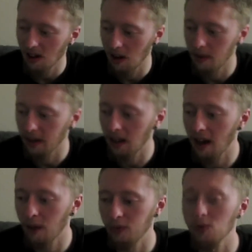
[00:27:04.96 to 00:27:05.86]
Um, I
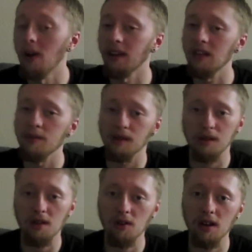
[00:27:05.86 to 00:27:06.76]
kind of do want to keep it a
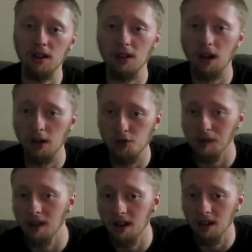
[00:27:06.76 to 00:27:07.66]
secret. Uh,
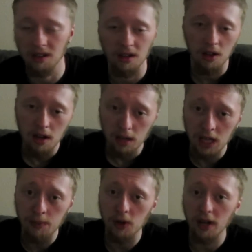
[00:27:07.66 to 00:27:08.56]
just kind of
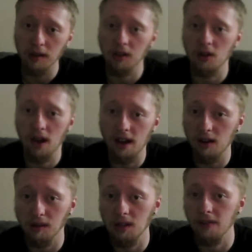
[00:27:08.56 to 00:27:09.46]
keep your guess in your head
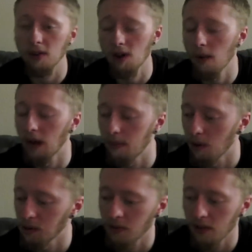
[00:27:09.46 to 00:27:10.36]
and see if you're right when I
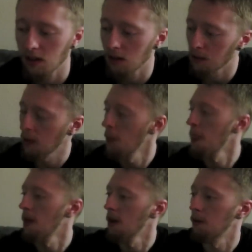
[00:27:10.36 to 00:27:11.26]
post the videos.
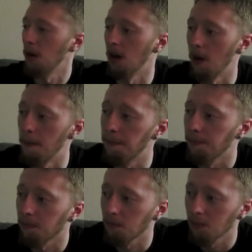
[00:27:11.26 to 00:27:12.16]
But um,
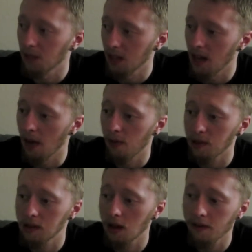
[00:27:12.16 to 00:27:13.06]
yeah, the
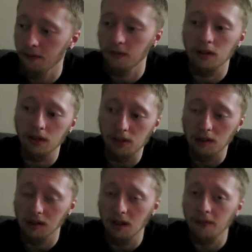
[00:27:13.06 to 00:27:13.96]
stuff the
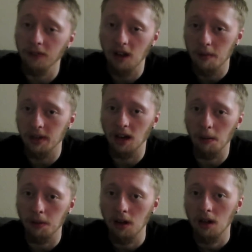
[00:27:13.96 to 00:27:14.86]
stuff coming
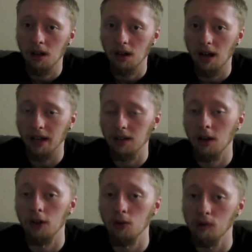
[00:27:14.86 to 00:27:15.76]
up, I can
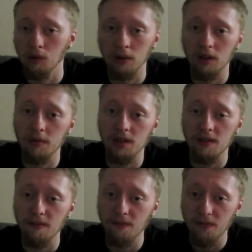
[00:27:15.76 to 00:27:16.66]
tell you is going to
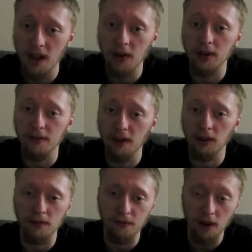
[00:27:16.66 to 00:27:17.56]
be very,
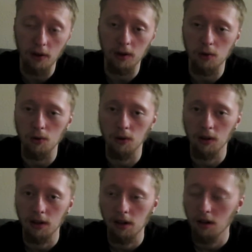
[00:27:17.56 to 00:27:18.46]
very, very
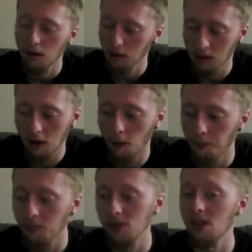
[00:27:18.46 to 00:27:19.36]
cool. So
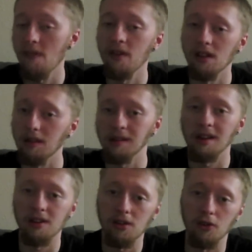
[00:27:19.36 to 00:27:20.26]
definitely
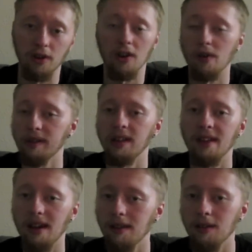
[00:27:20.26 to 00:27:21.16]
stay tuned. I know I say
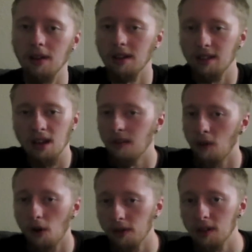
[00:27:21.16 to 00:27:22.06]
that at the end of
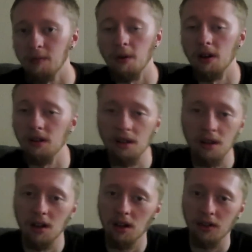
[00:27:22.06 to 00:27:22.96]
all these, but
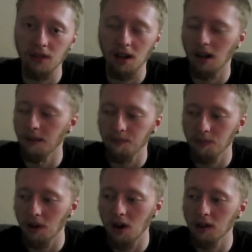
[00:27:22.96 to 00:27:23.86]
uh,
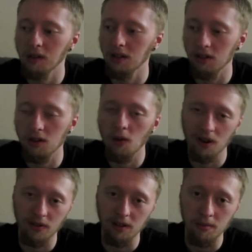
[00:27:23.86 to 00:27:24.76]
honestly, you don't
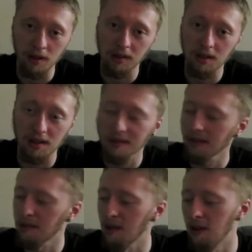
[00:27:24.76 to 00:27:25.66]
want to really miss
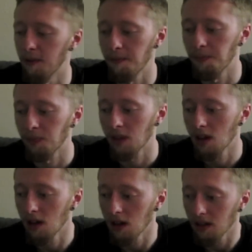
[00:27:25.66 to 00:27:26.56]
this. So
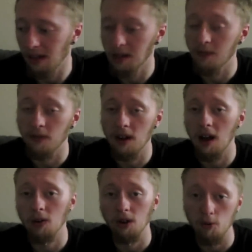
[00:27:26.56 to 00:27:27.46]
that's it for
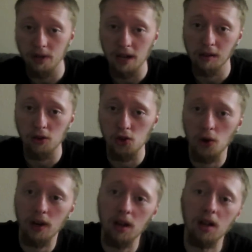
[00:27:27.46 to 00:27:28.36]
now. Hope you guys
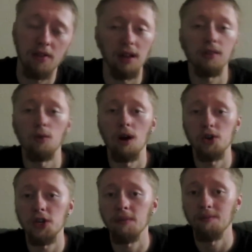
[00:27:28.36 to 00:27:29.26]
enjoyed. Thanks for
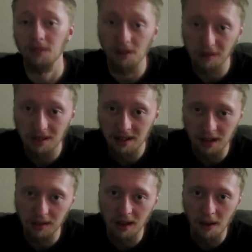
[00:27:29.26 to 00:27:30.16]
watching. I'll see you
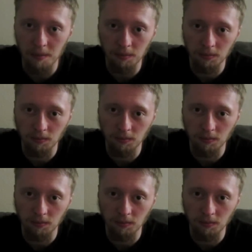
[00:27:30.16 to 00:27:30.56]
next time.